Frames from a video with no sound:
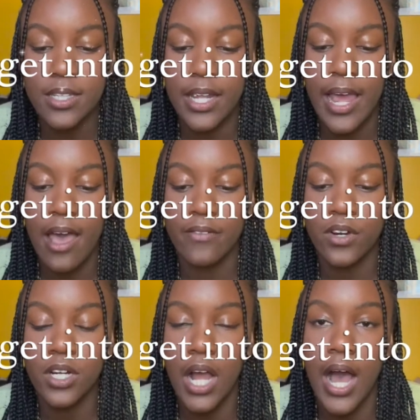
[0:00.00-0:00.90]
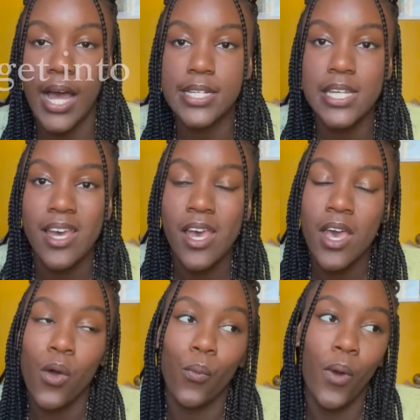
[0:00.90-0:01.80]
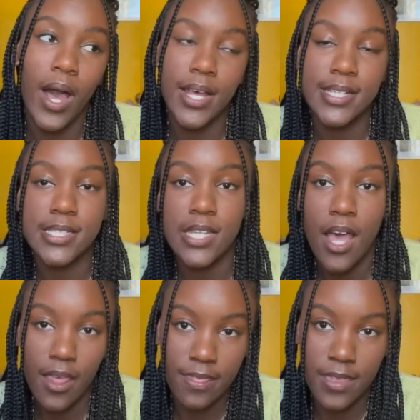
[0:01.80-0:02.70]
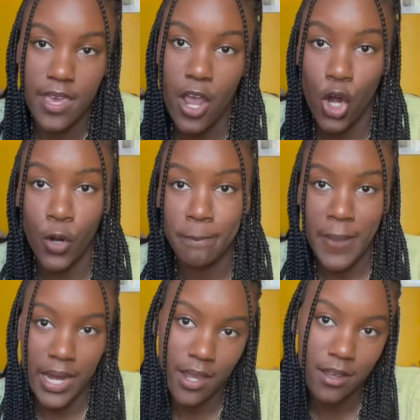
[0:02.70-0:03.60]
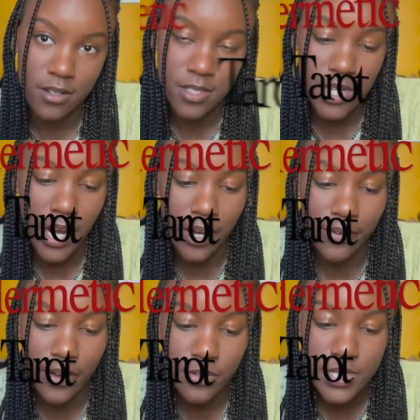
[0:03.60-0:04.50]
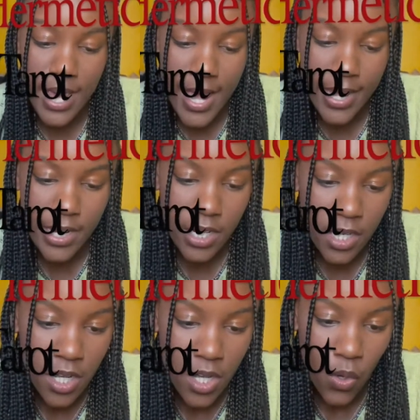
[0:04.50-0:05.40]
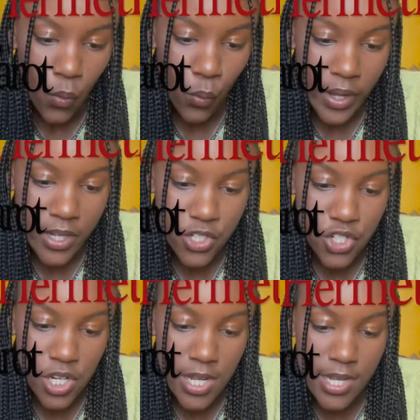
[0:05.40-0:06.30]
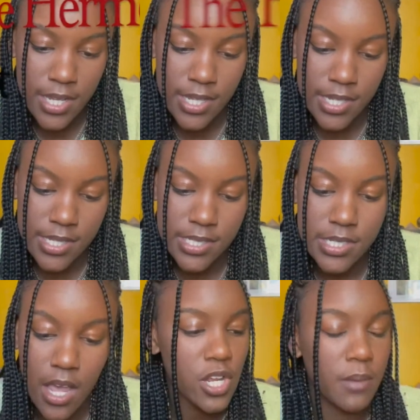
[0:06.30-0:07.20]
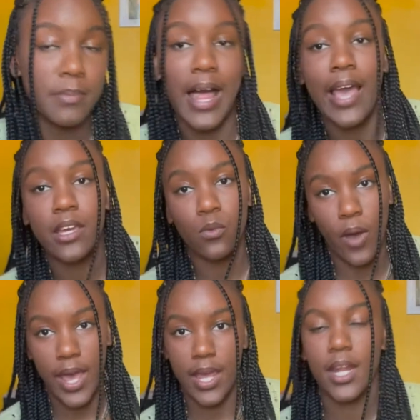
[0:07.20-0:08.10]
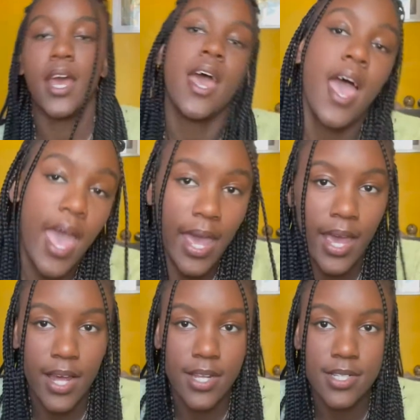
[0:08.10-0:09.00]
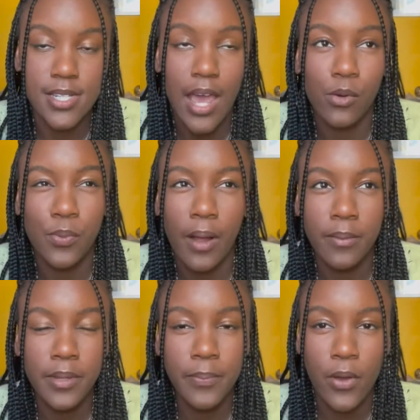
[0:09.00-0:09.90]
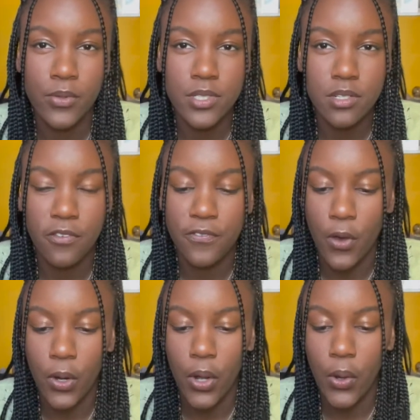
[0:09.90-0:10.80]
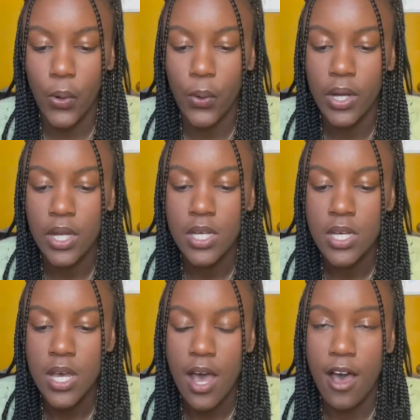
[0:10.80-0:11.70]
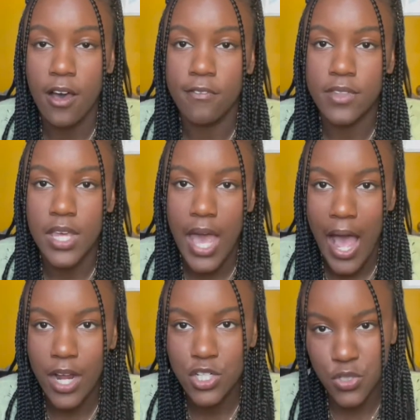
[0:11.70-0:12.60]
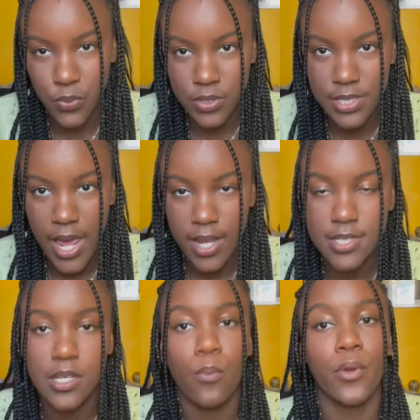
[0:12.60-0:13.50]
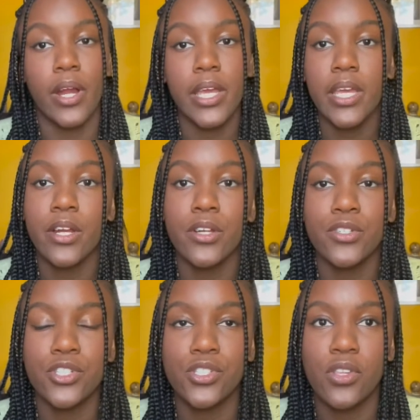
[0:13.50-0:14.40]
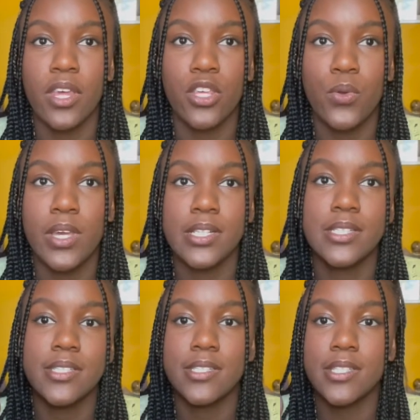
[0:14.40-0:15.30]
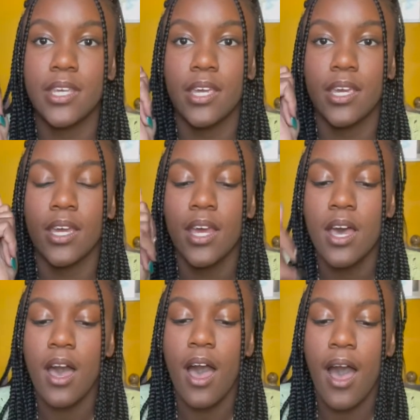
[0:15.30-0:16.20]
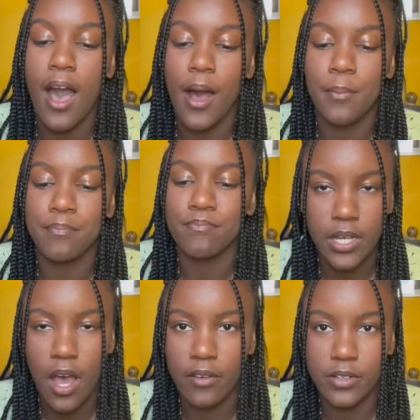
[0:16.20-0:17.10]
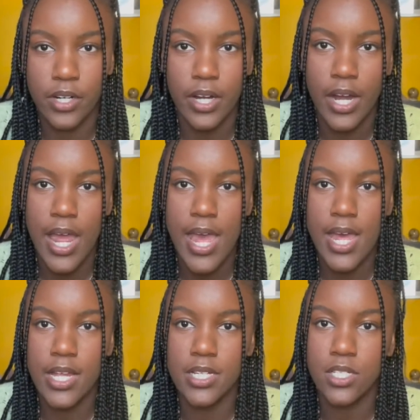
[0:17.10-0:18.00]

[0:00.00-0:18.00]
that I ever got was the Hermetic Tarot deck, which is in black and white, and I will probably post a photo of the actual deck somewhere here just so that you can see um, cover and